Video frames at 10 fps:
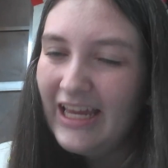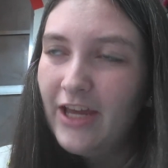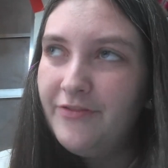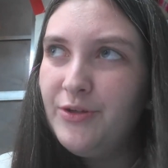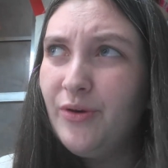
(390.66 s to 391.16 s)

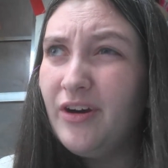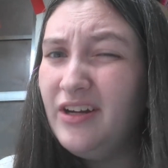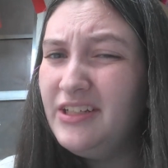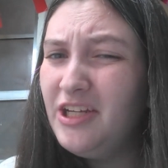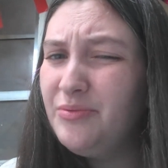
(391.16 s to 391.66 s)
If you are
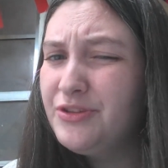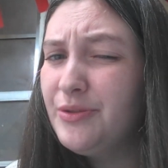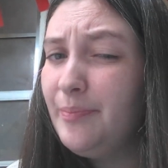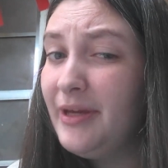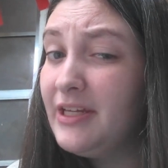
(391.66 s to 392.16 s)
unable
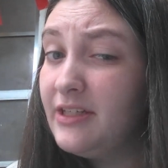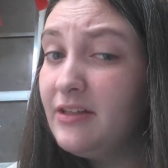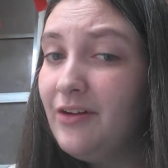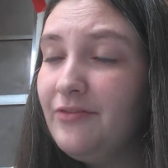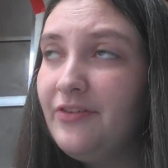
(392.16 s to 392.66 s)
to make
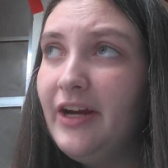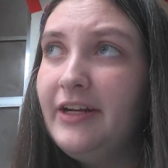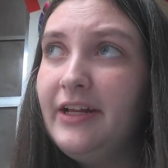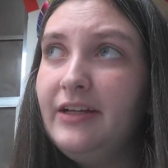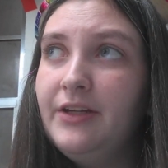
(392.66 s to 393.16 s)
it on
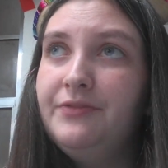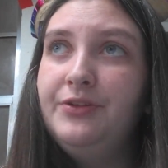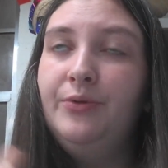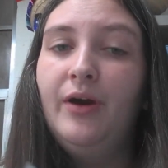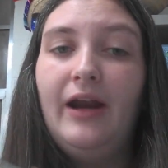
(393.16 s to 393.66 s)
Friday, if
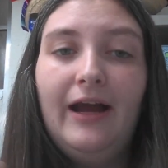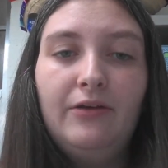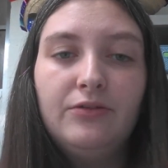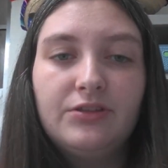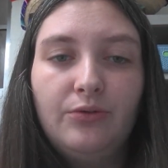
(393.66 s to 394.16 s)
you are
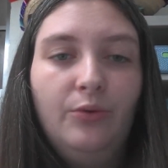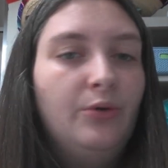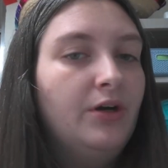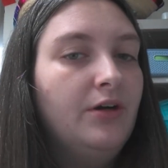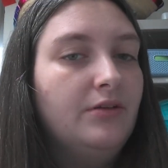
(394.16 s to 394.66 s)
out
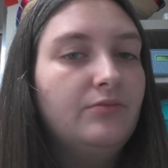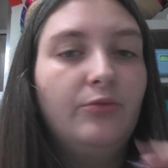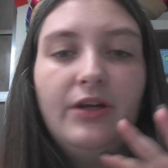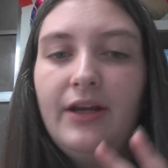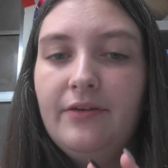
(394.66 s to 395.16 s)
or
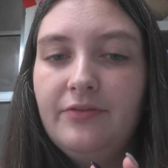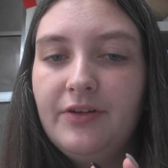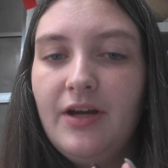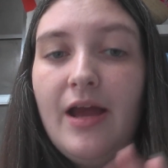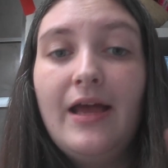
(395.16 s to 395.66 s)

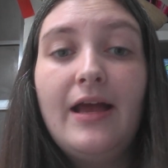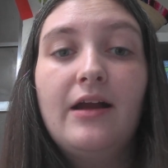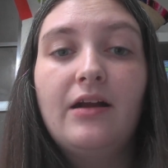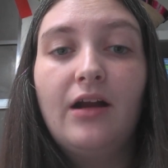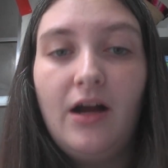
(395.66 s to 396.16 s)
whatever,
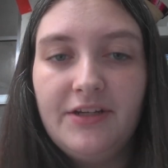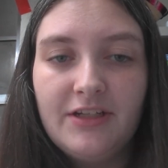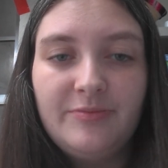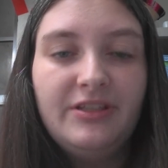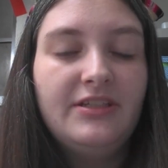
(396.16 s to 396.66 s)

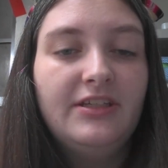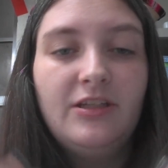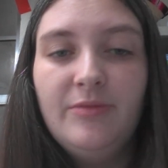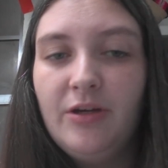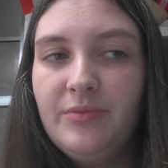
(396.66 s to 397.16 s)
contact me,
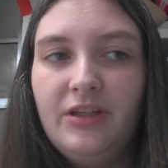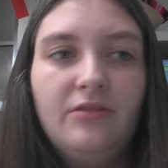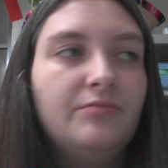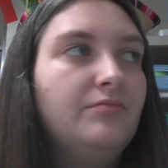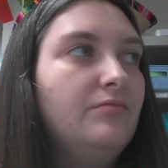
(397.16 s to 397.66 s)
email
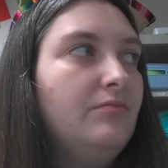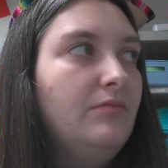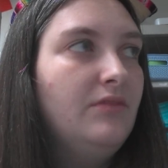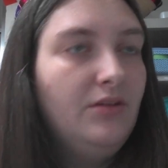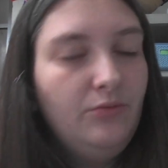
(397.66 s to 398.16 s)
me.
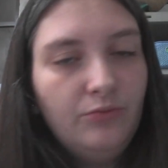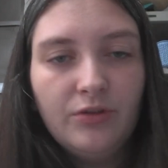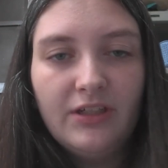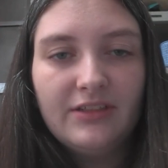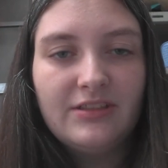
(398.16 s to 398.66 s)

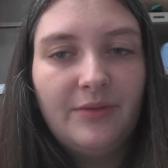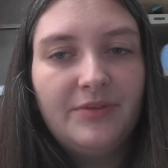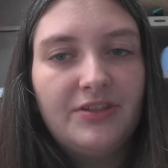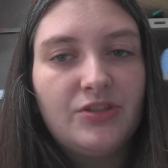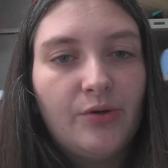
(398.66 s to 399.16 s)
We'll get
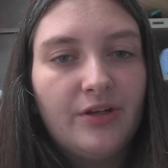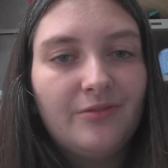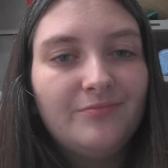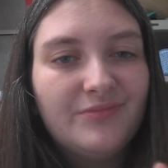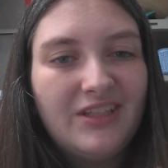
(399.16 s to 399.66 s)
something
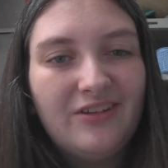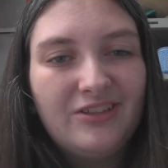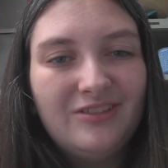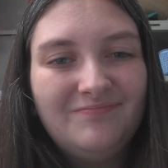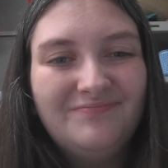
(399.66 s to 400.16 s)
sorted.
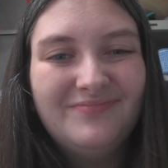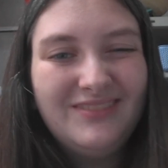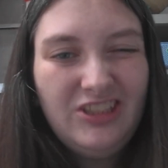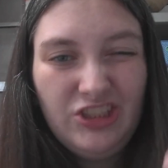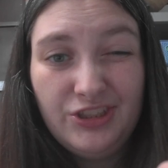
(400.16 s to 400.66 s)
Sound good?
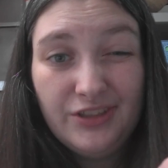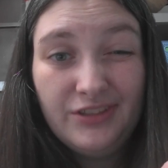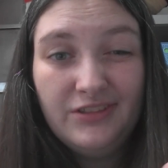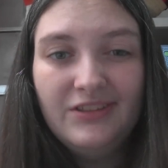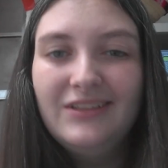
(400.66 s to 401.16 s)

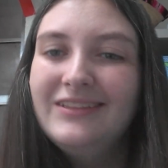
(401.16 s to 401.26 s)
Good.